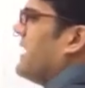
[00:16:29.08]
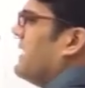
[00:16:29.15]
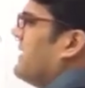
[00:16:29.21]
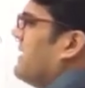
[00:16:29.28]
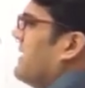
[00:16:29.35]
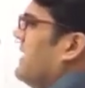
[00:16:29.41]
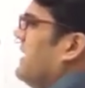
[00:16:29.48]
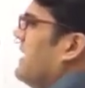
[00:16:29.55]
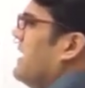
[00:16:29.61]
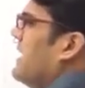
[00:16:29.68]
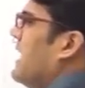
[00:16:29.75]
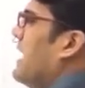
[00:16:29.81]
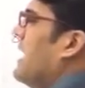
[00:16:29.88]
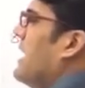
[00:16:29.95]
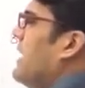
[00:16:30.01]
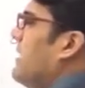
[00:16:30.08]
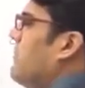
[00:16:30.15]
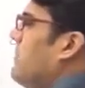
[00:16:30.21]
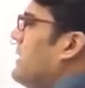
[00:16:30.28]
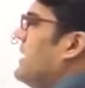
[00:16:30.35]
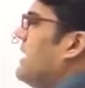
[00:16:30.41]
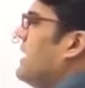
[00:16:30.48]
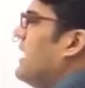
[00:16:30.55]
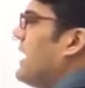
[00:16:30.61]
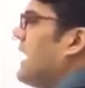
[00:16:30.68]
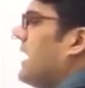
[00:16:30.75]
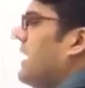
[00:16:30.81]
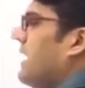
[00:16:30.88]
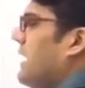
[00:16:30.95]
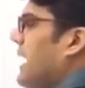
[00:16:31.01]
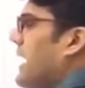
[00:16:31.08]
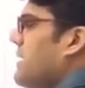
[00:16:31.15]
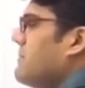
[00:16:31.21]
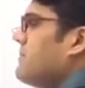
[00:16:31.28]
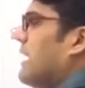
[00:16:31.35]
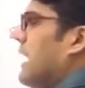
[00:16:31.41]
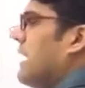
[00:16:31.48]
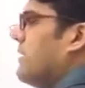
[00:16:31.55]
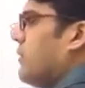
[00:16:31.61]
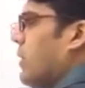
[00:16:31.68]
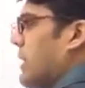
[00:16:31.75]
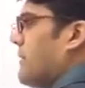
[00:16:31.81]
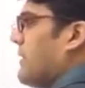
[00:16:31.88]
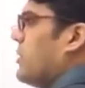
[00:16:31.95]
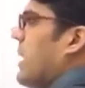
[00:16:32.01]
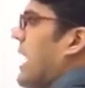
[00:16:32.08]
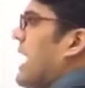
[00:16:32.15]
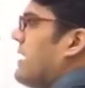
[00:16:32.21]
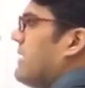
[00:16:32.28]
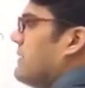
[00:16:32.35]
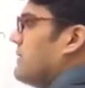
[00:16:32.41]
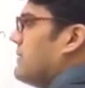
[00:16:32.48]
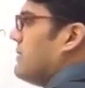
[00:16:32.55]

it is C, A, B, L, M, N, whatever you add,